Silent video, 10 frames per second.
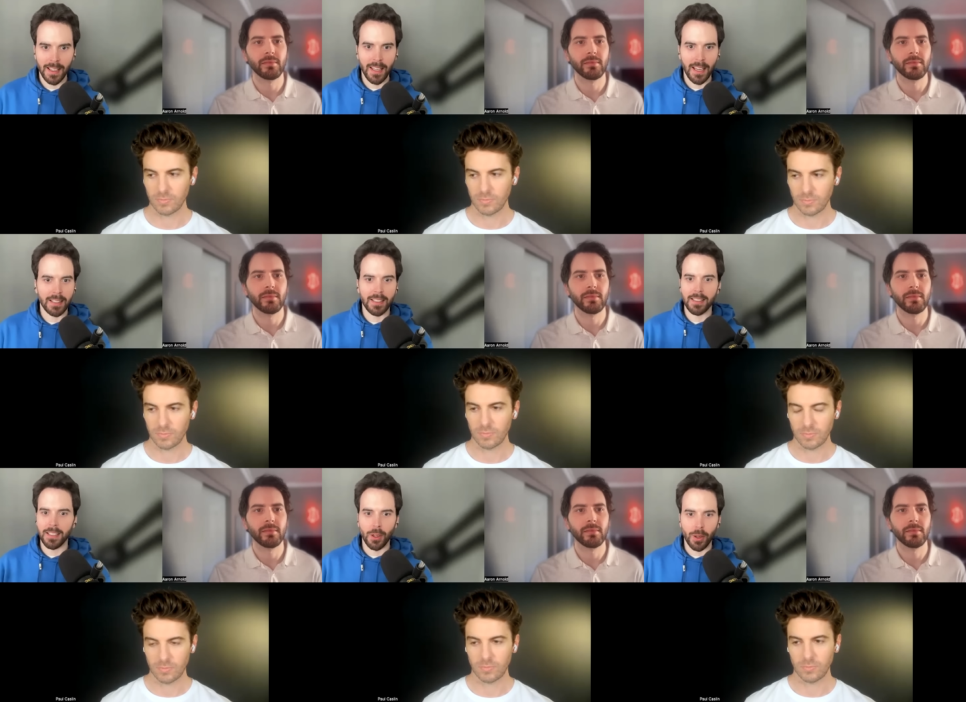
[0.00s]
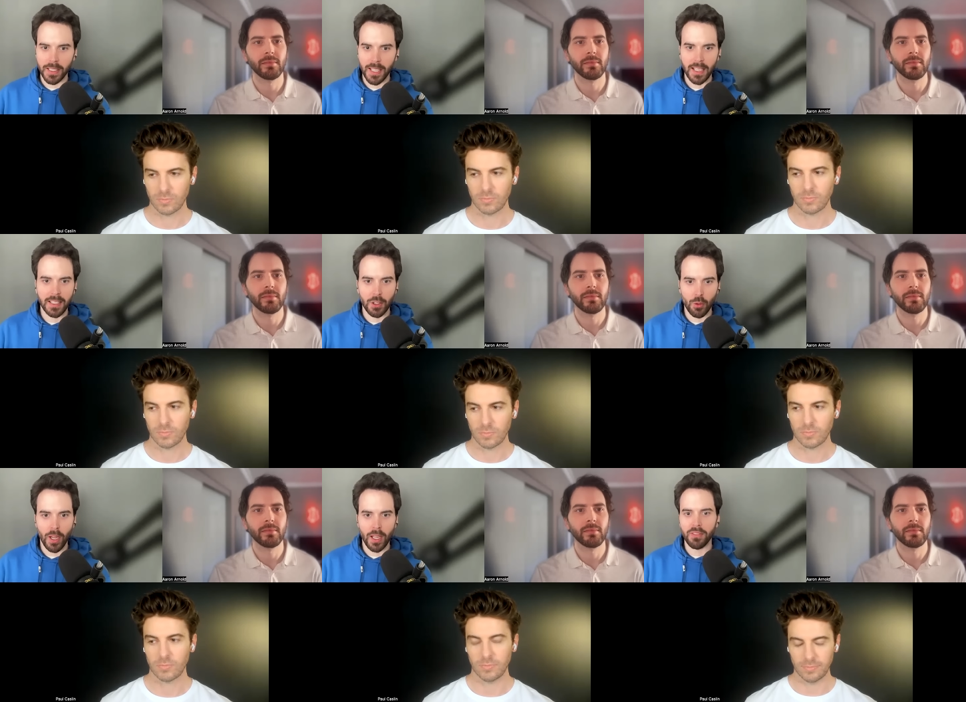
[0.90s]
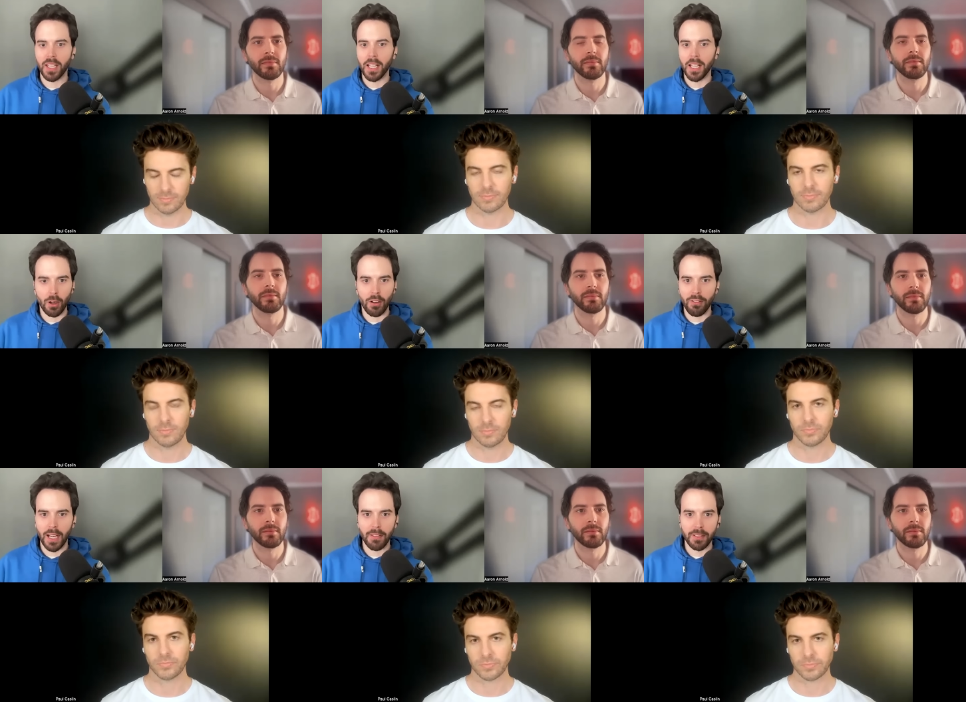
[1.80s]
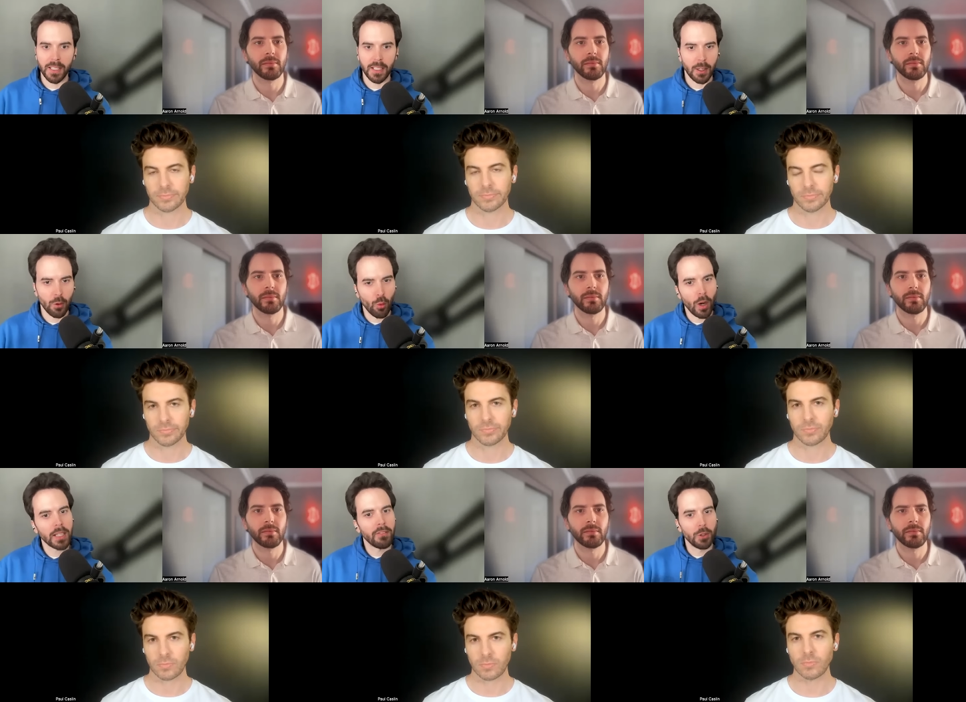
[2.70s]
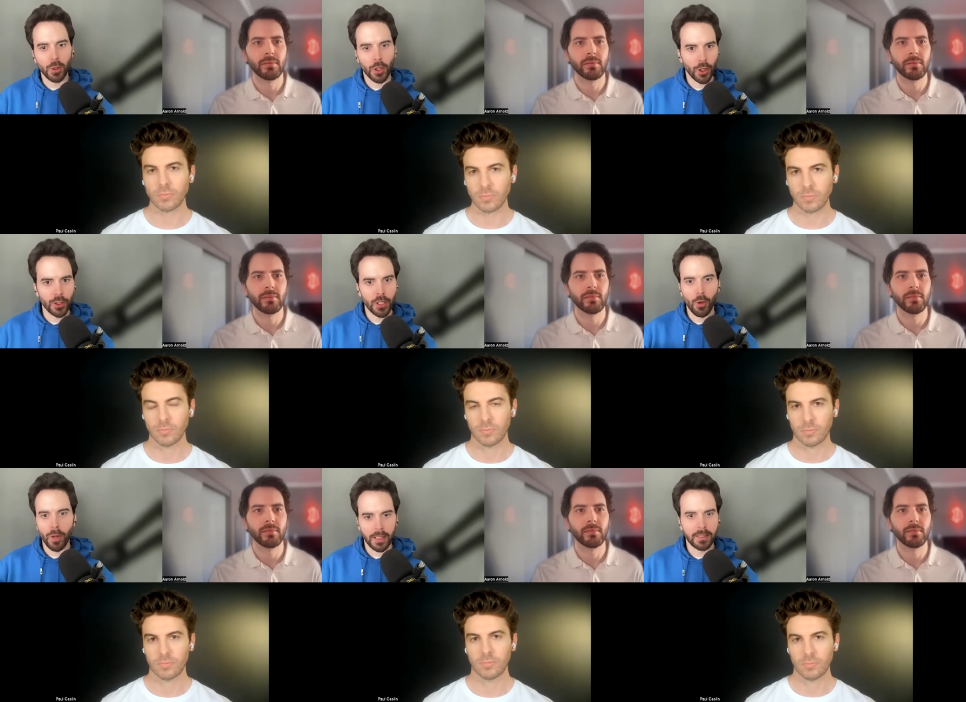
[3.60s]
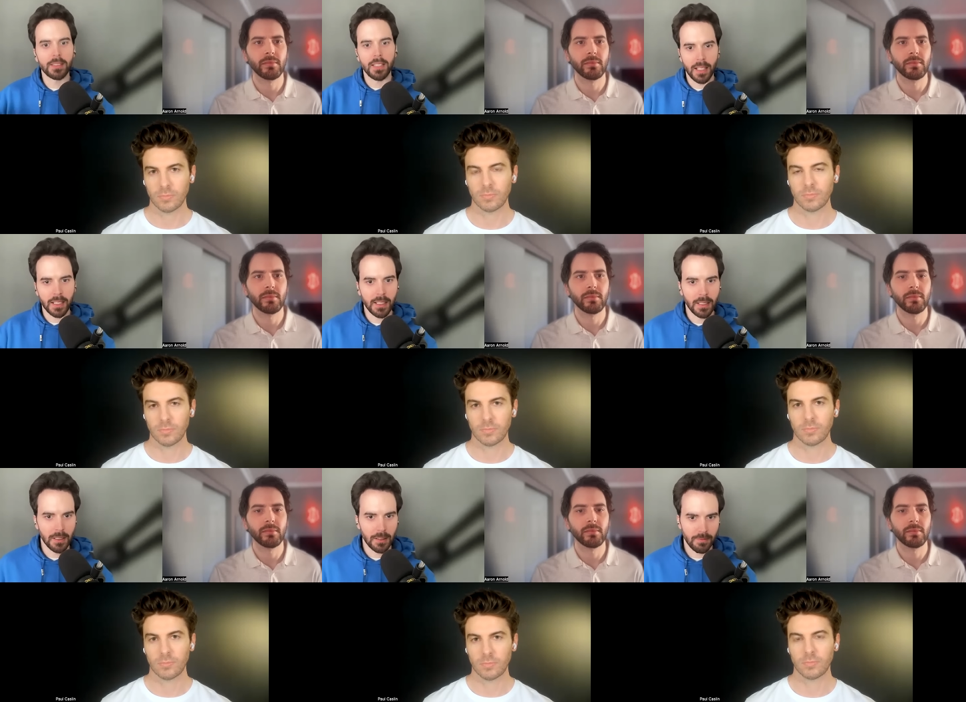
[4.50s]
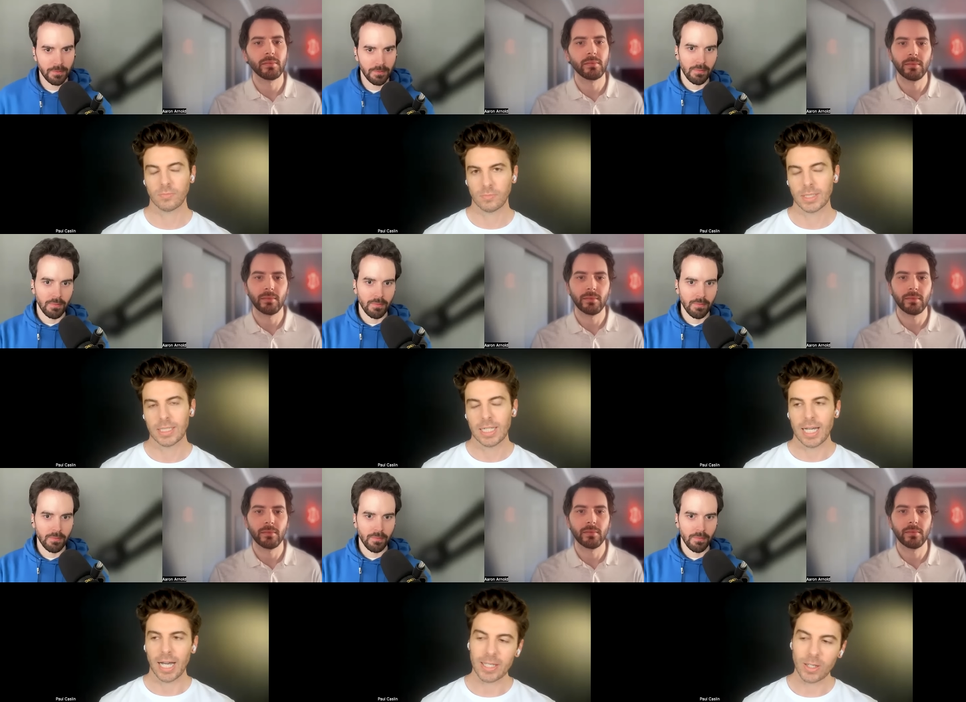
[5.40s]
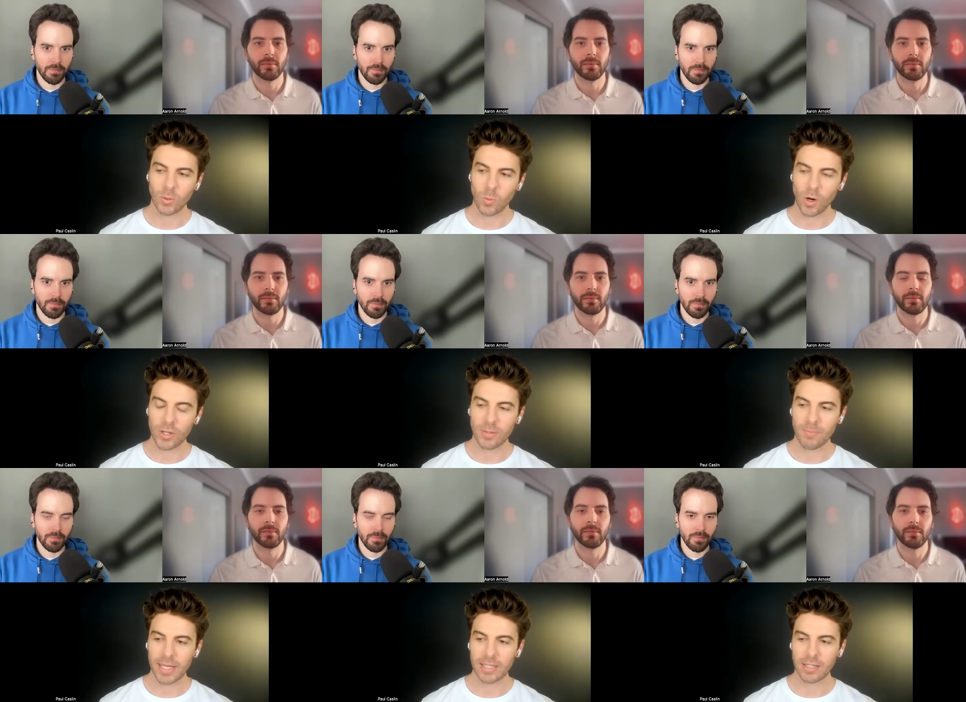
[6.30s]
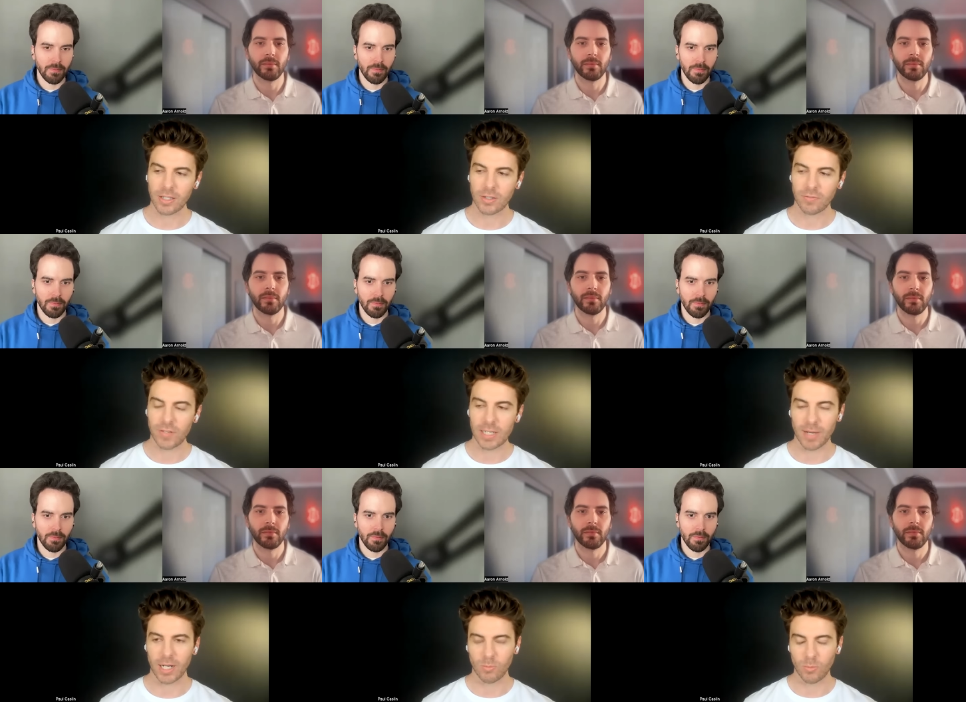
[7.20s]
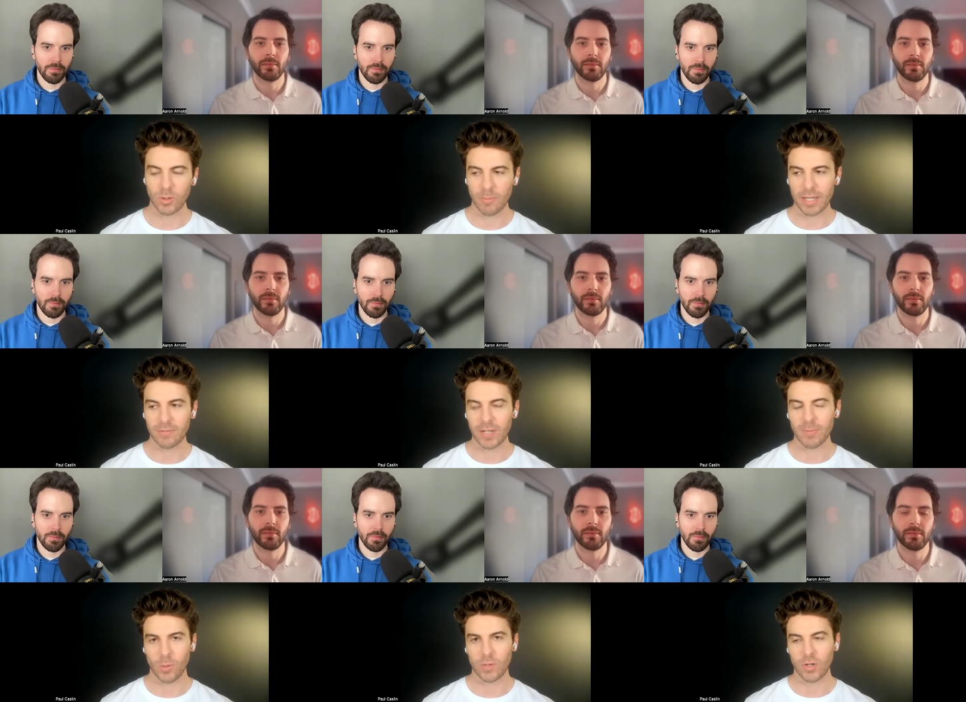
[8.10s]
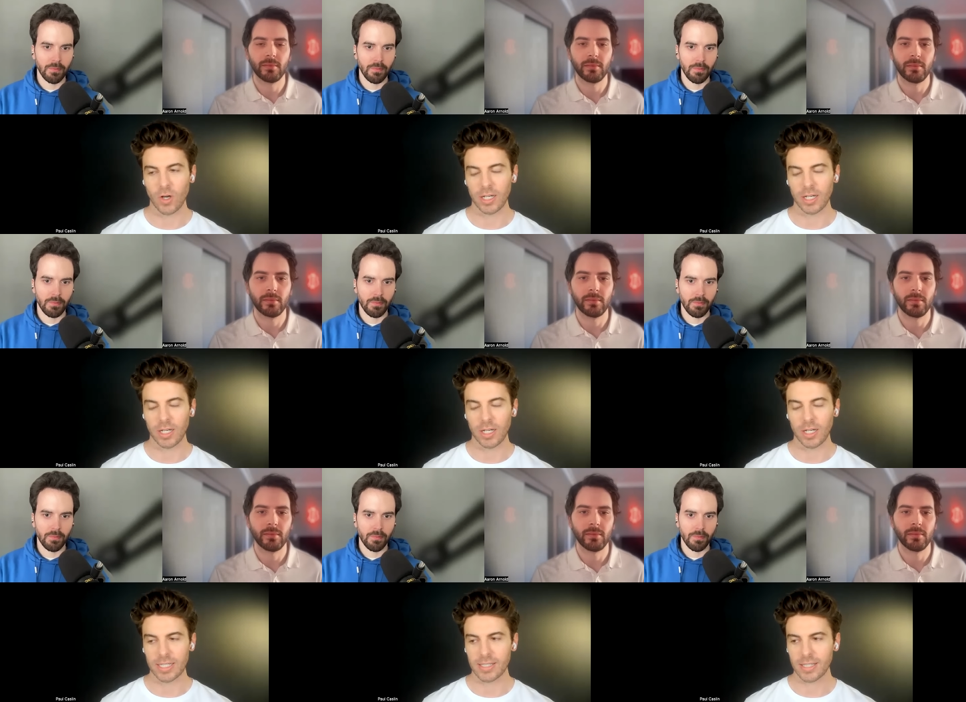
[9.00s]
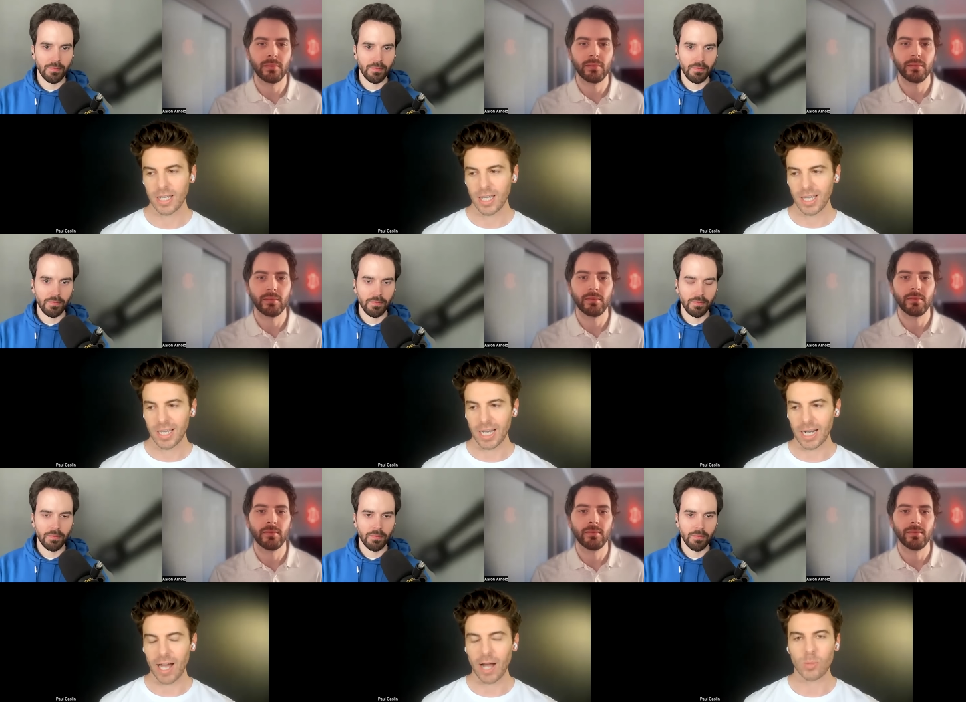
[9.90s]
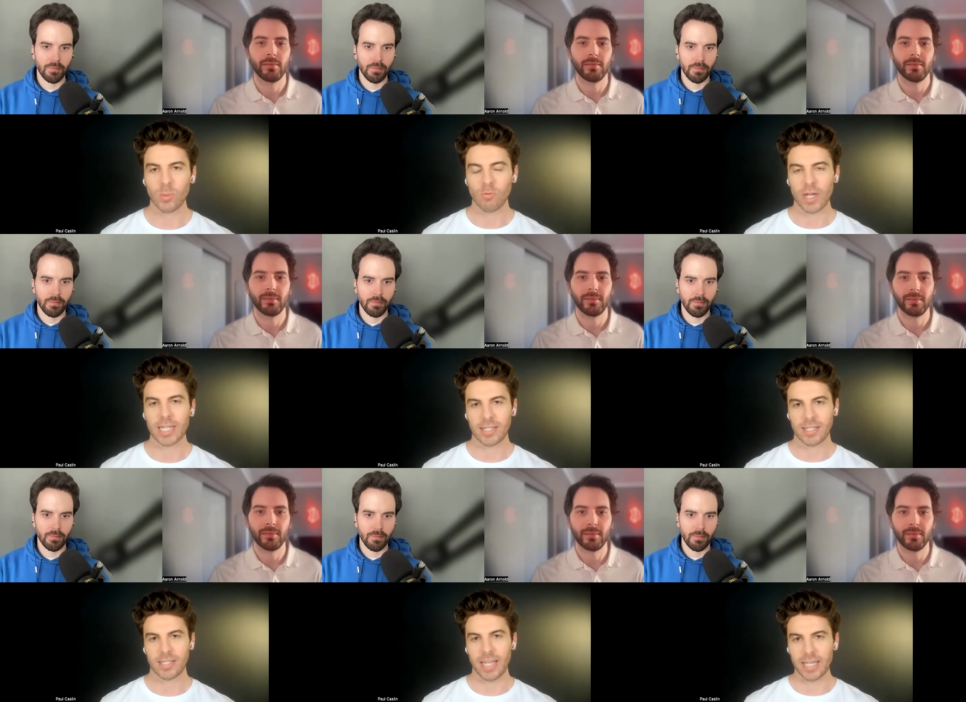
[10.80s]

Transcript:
Speaker 1: that you know contestants win mm-hmm. if they get mm-hmm. all five things like what have you learned going into the next season
Speaker 2: i think one of the main feedback the main feedback we've got is kind of how do we raise the